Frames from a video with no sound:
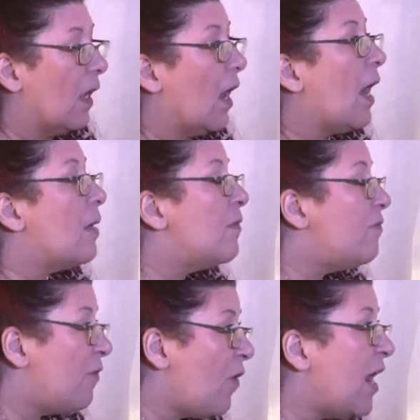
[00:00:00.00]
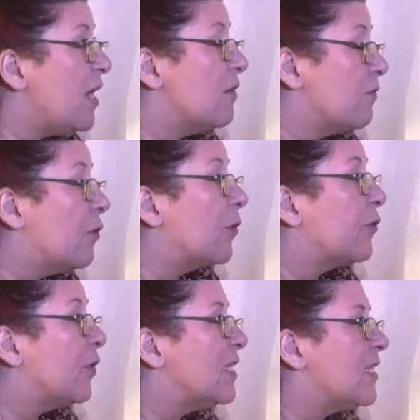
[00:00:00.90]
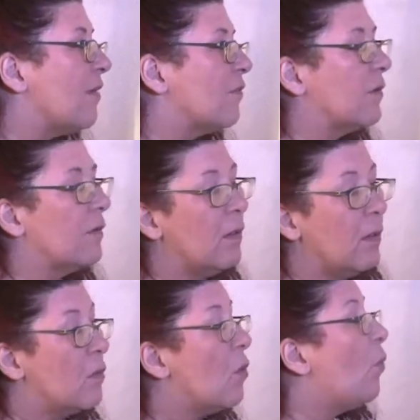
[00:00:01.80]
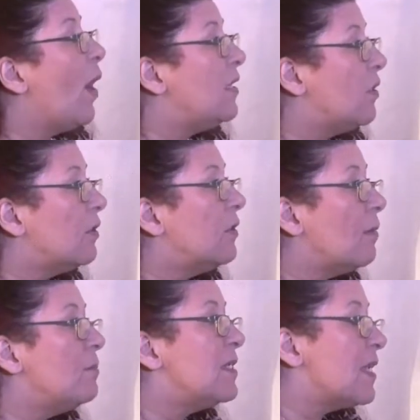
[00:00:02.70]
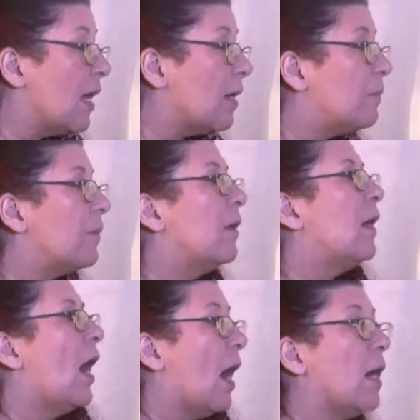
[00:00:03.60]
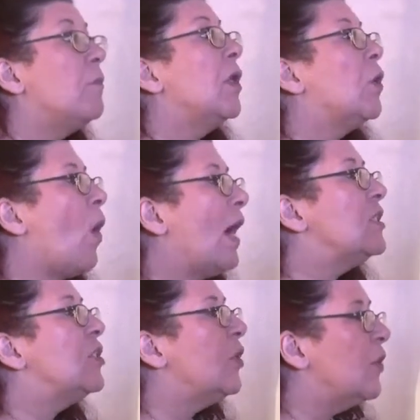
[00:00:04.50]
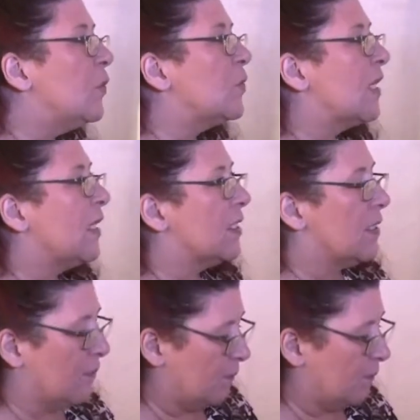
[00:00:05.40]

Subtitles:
I'm afraid, 437, that when your number's up, I'm required to use it.